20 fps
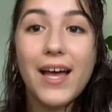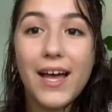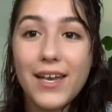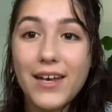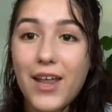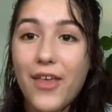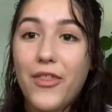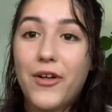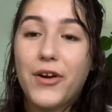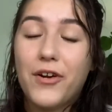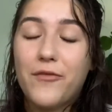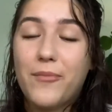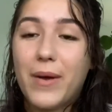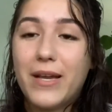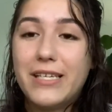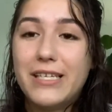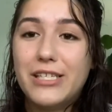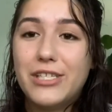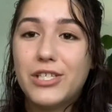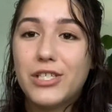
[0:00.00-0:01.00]
Another of my
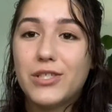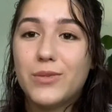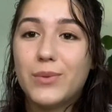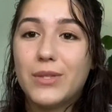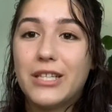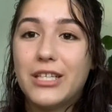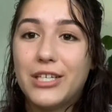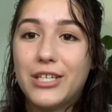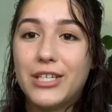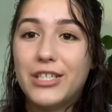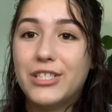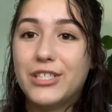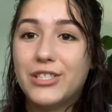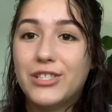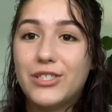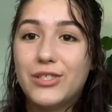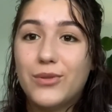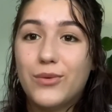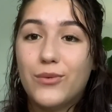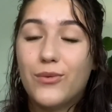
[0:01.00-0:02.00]
teachers would literally
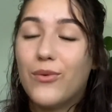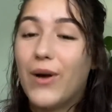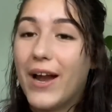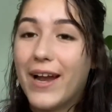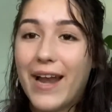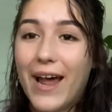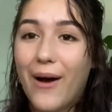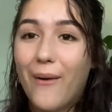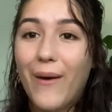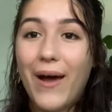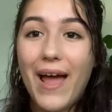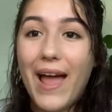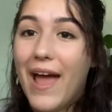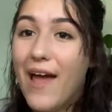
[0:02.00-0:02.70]
just write out